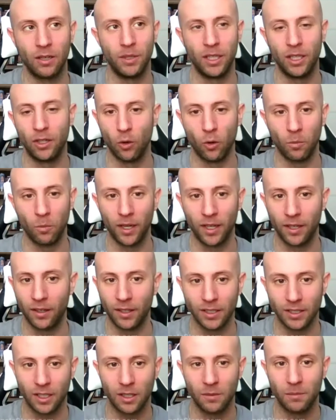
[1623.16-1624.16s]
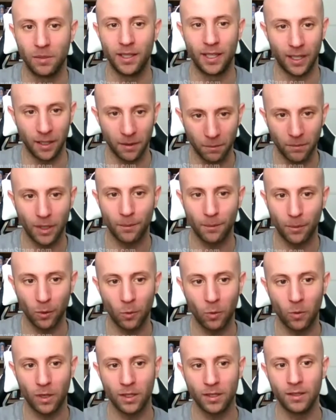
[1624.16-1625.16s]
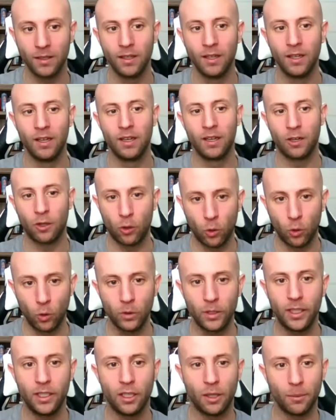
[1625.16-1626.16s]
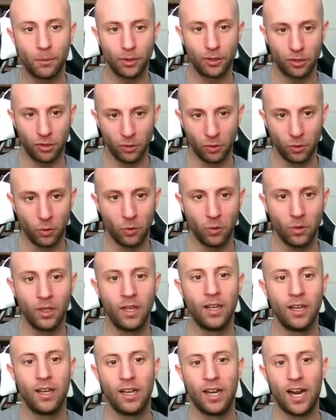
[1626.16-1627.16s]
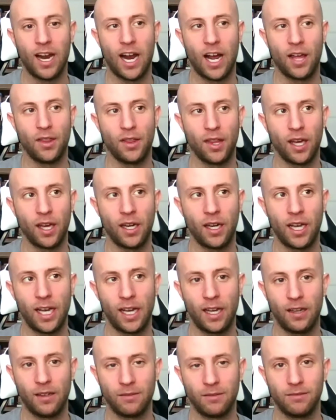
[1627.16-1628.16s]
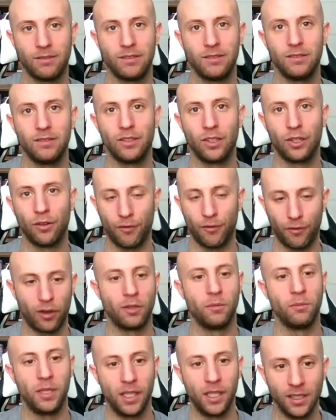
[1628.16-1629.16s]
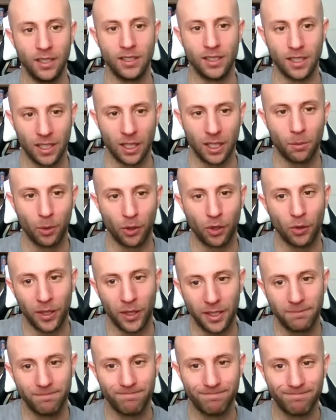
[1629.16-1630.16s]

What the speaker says: to be a no-brainer. It's going to be him number 1, Cooley number 2, and then the fun begins at number 3.